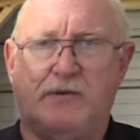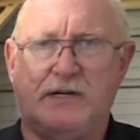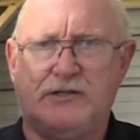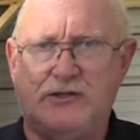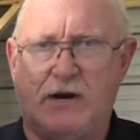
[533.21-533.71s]

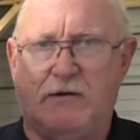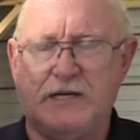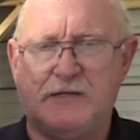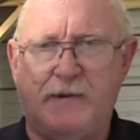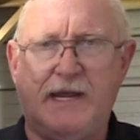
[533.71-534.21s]
but generally
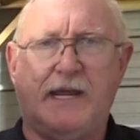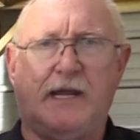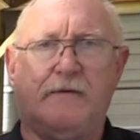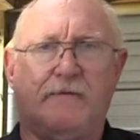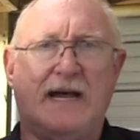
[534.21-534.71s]

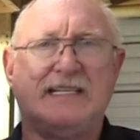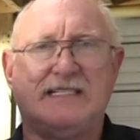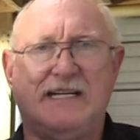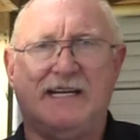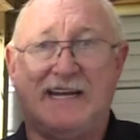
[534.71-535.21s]
speaking, if I
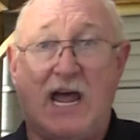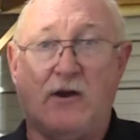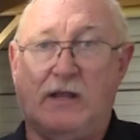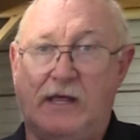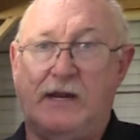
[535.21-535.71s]
see a
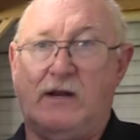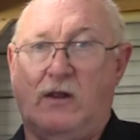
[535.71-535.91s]
calculated